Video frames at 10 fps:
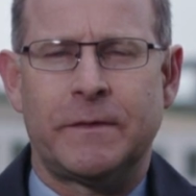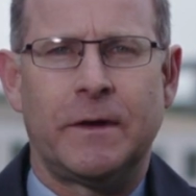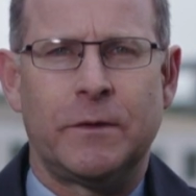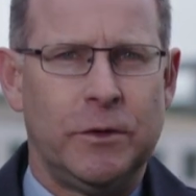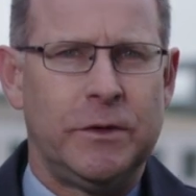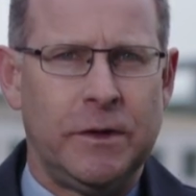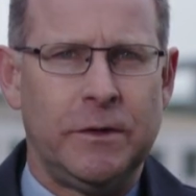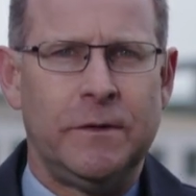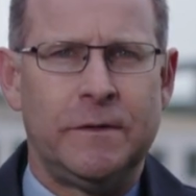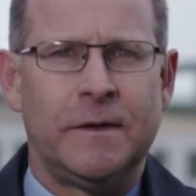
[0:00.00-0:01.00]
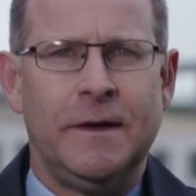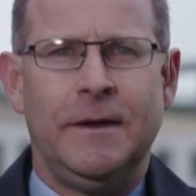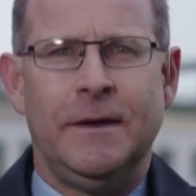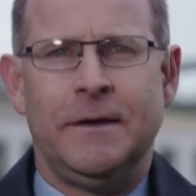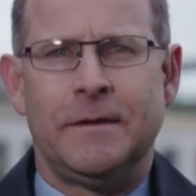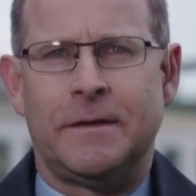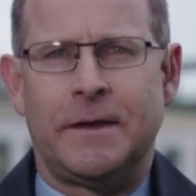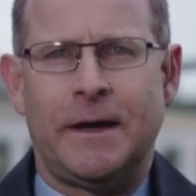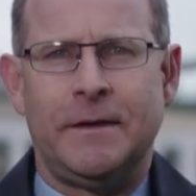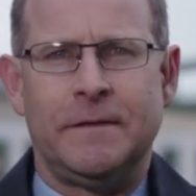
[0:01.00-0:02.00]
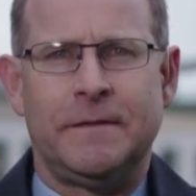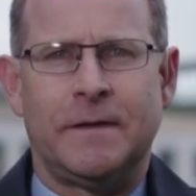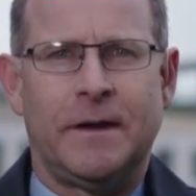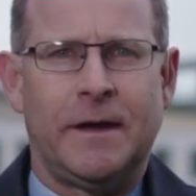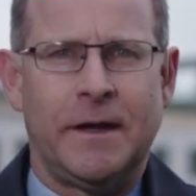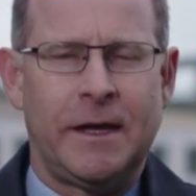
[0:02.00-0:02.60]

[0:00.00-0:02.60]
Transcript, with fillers: So good news that that is uh,